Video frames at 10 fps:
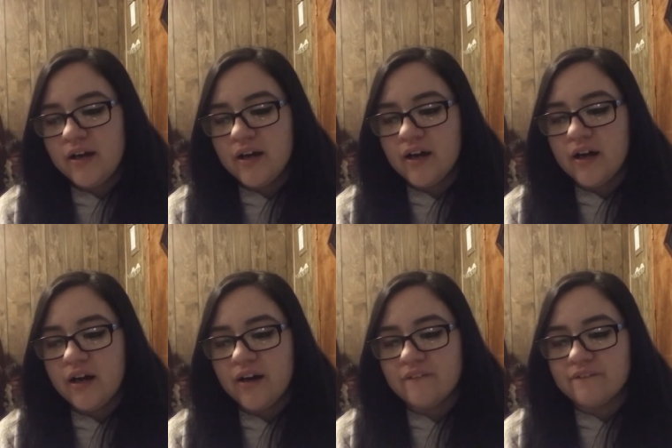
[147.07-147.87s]

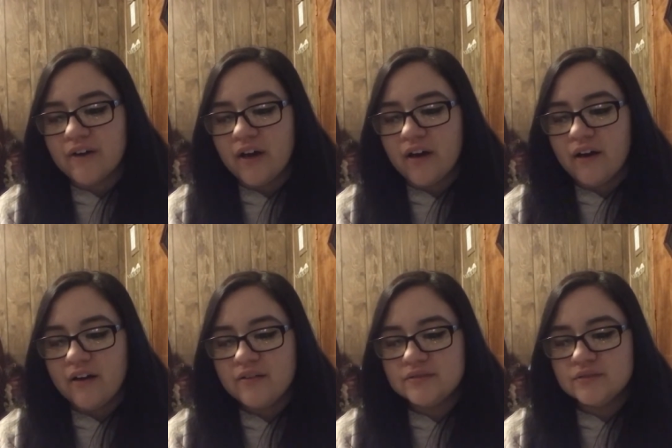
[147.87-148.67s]
Ahava.
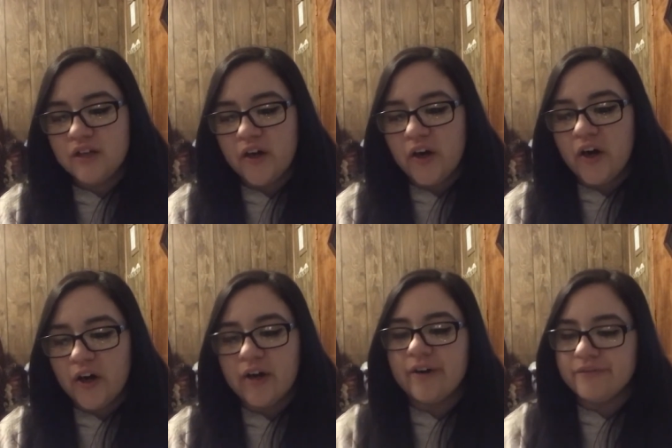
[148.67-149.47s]
A
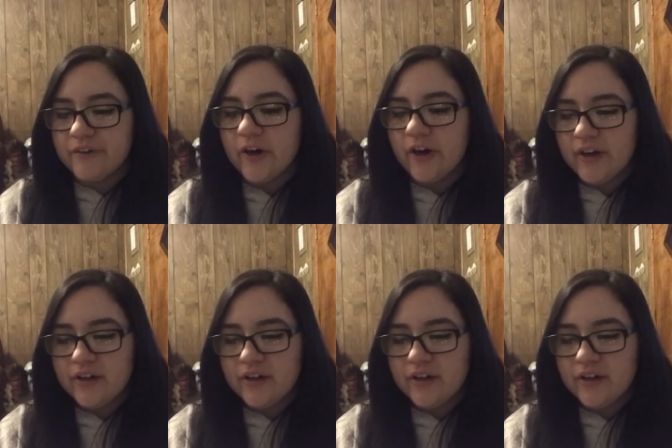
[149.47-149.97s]
hava.